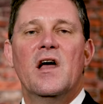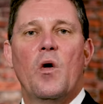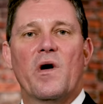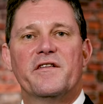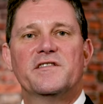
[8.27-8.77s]

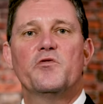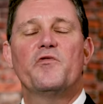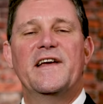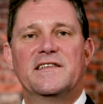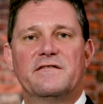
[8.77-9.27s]
Well, there's a
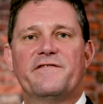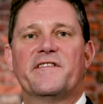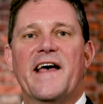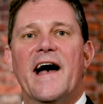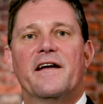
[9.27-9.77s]
reason for
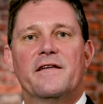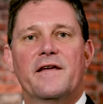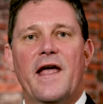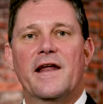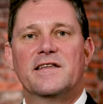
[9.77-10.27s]
that,
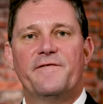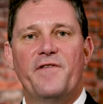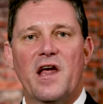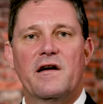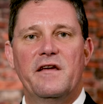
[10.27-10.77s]
and it's
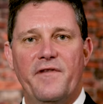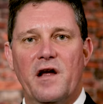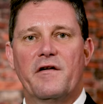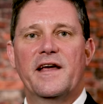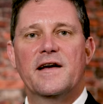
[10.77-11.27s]
very,
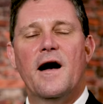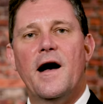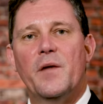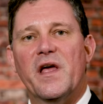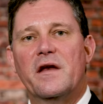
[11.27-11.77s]
very
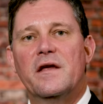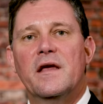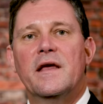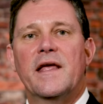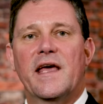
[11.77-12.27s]
common
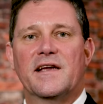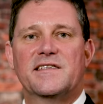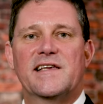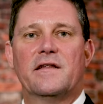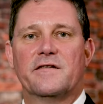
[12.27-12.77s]
in a
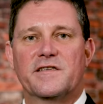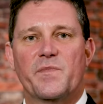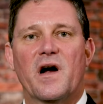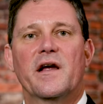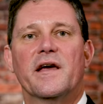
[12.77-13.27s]
seller's
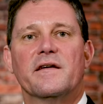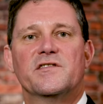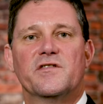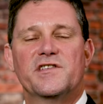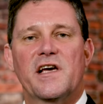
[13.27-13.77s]
market.
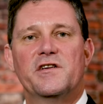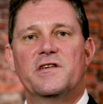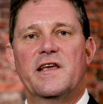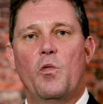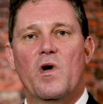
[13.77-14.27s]
So
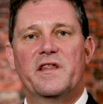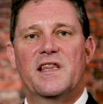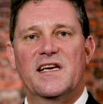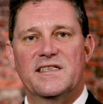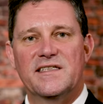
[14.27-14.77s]
essentially what
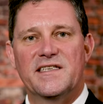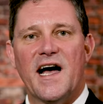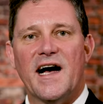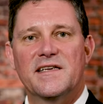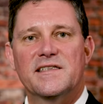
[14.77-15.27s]
this
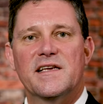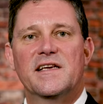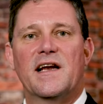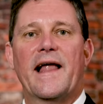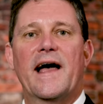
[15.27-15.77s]
does,
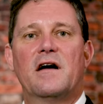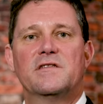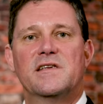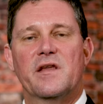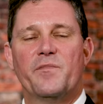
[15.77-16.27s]
it
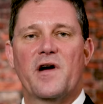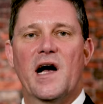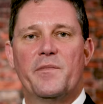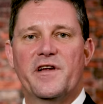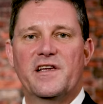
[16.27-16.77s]
allows the
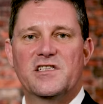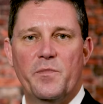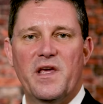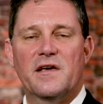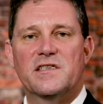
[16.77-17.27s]
property to
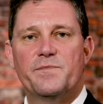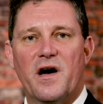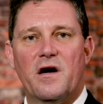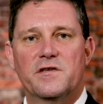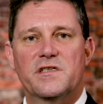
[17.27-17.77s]
be
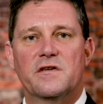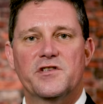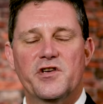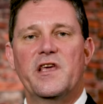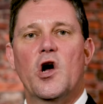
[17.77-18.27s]
exposed
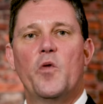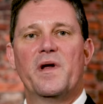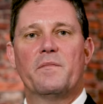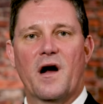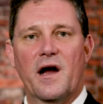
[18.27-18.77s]
to the
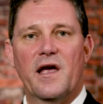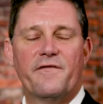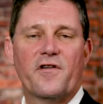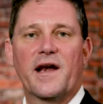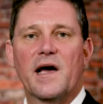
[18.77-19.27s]
open market
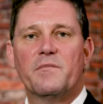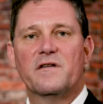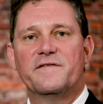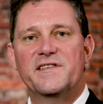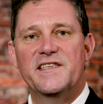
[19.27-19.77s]
for a number
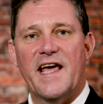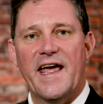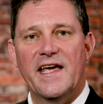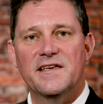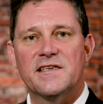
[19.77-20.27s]
of
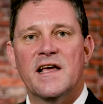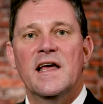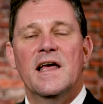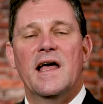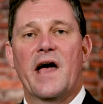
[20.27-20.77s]
days,
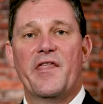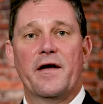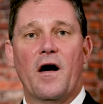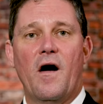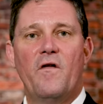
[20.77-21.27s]
and
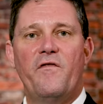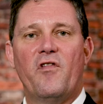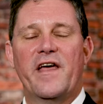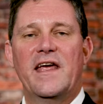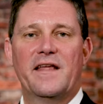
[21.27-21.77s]
then
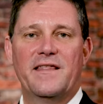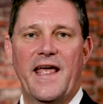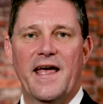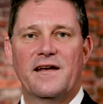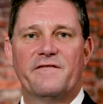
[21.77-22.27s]
hopefully at the
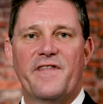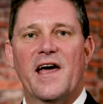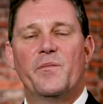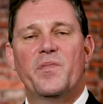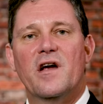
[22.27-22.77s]
end of
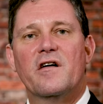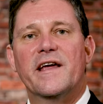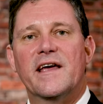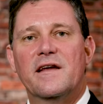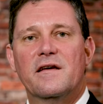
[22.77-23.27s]
that
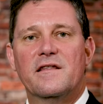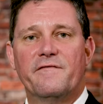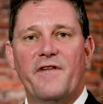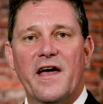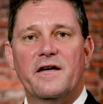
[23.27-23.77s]
period, the
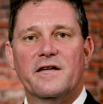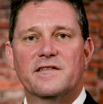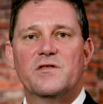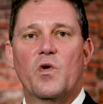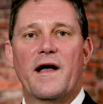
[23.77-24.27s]

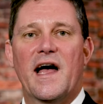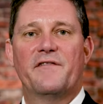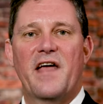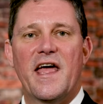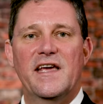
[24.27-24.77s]
vendors will
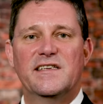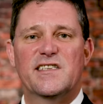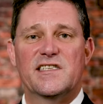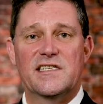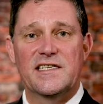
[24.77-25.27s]
have a
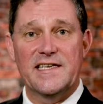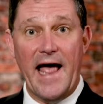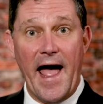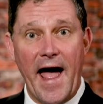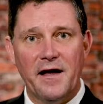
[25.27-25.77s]

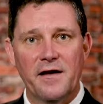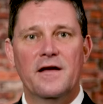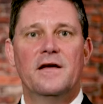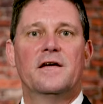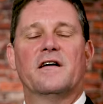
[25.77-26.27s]
stack
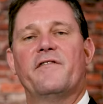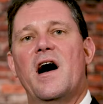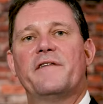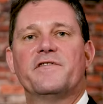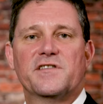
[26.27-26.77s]
of
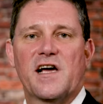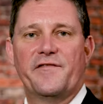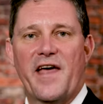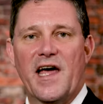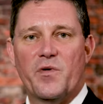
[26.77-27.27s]
offers
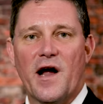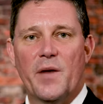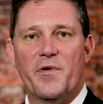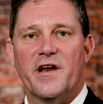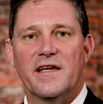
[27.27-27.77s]
on that
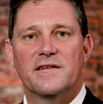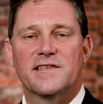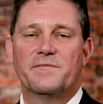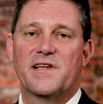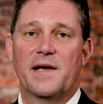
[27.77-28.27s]
property.
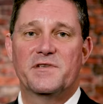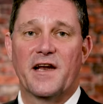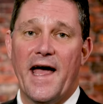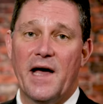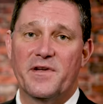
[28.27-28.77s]
Sometimes it
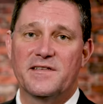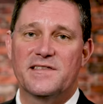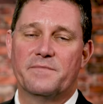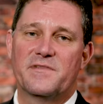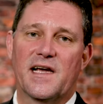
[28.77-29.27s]
happens,
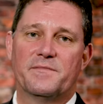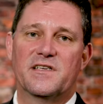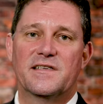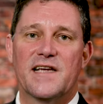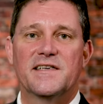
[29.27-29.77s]
sometimes
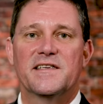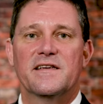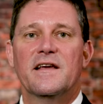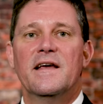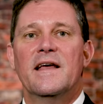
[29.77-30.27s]
it
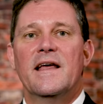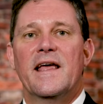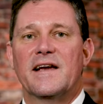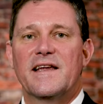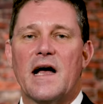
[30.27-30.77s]
doesn't.
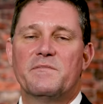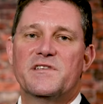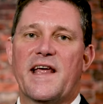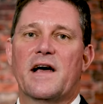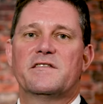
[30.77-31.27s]
It comes
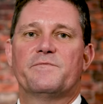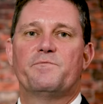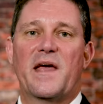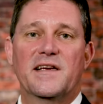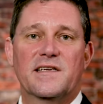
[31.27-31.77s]
down to
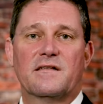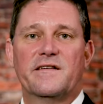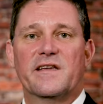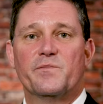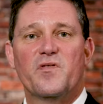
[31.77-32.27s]

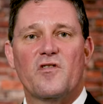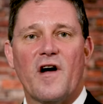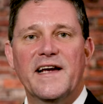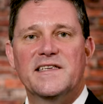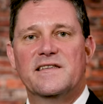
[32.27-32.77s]
basically the
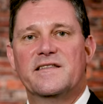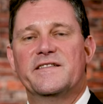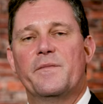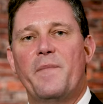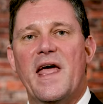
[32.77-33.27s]
price and the
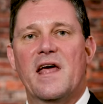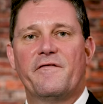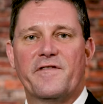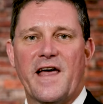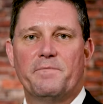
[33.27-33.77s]
demand
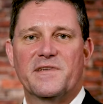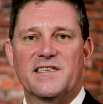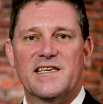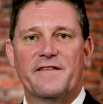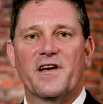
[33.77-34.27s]
for that
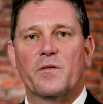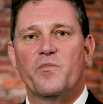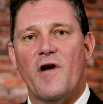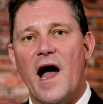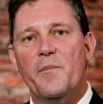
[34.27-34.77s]
specific
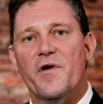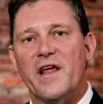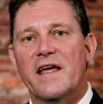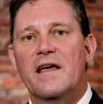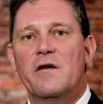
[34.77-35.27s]

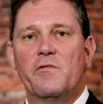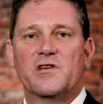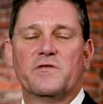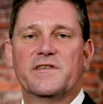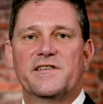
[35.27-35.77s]
property,
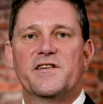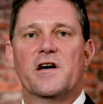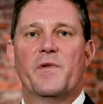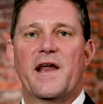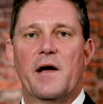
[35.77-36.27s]
which will
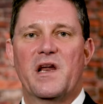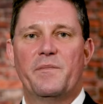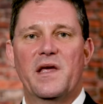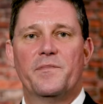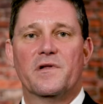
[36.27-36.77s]
determine how many
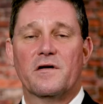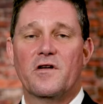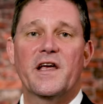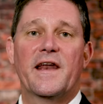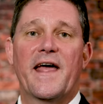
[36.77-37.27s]
people are
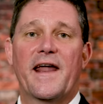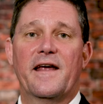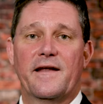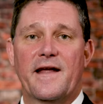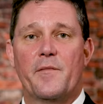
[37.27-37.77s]
looking at
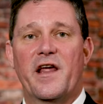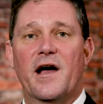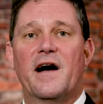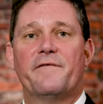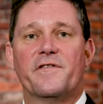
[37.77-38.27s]
it and how many
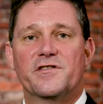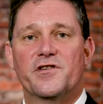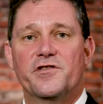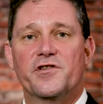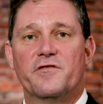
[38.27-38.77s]
offers
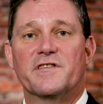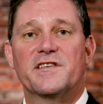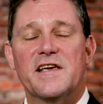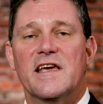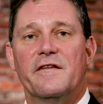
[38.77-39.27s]
you should
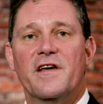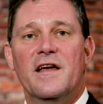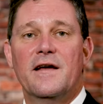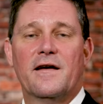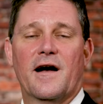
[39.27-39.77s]
receive.
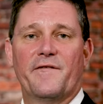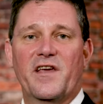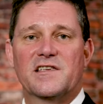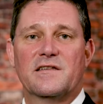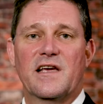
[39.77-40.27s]

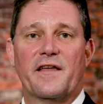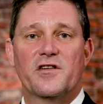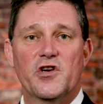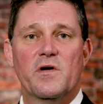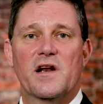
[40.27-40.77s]
Obviously, a
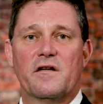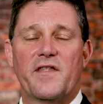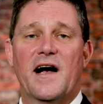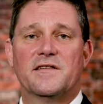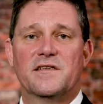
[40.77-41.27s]

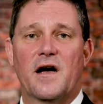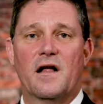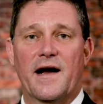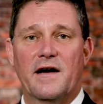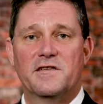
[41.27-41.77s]

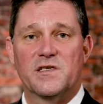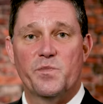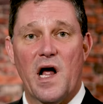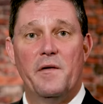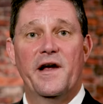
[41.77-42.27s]
$200,000 house is
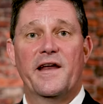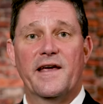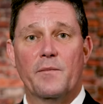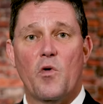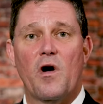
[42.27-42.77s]
probably going to
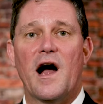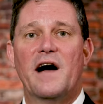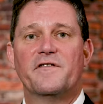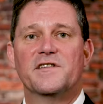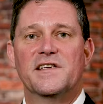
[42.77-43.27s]
get more
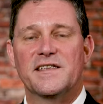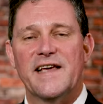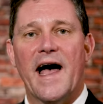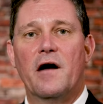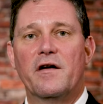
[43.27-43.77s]
offers in
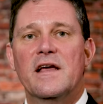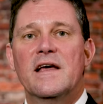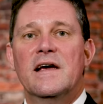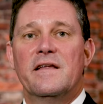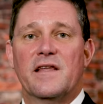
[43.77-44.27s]
town
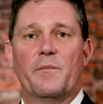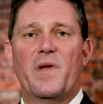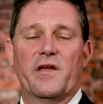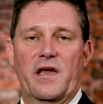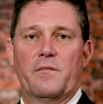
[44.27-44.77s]
than a
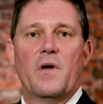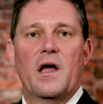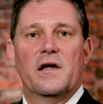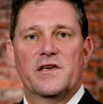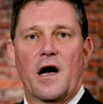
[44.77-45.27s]
million
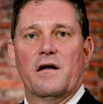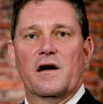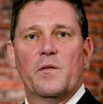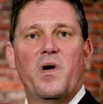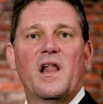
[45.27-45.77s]

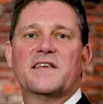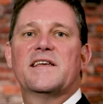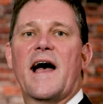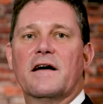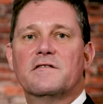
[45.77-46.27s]
dollar plus
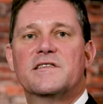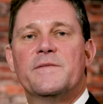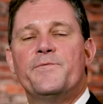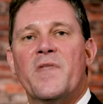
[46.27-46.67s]
house.